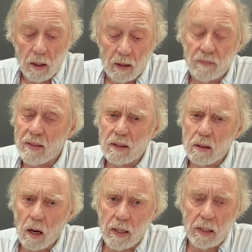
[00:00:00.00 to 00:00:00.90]
Even the
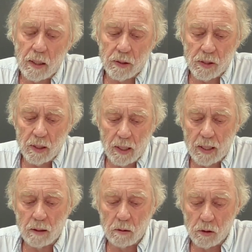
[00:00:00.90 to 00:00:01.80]
tiniest
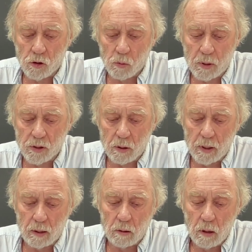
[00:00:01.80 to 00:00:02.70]
inn in
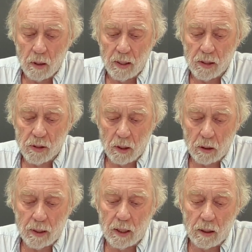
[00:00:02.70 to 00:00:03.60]
Switzerland is
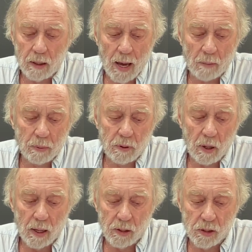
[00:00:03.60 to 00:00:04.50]
clean and
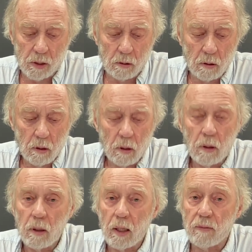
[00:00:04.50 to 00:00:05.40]
appetizing.
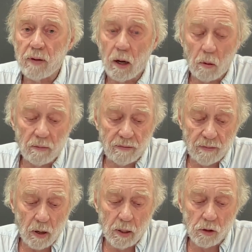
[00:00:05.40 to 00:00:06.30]
Even our
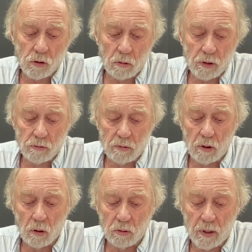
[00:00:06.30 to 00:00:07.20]
finest
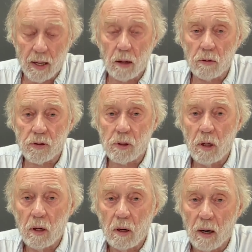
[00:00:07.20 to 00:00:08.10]
Austrian hotels
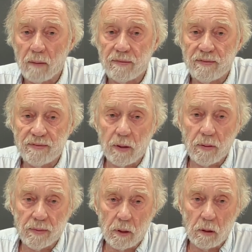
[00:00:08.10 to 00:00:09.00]
are
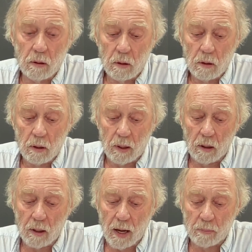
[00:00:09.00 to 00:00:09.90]
filthy and
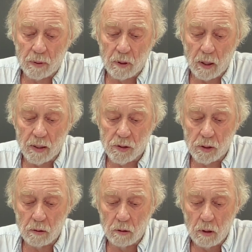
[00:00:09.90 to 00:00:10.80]

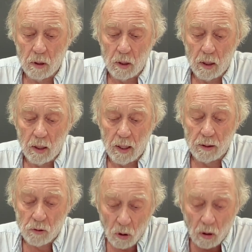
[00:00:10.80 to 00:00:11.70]
unappetizing.
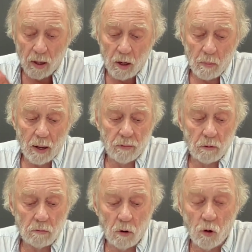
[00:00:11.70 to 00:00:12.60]
And talk about the
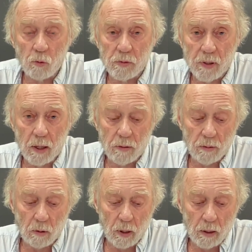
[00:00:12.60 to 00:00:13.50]
rooms, I
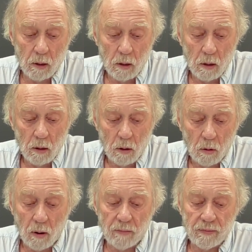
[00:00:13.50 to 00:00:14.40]
thought.
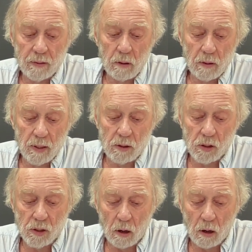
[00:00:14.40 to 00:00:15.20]
Often, they just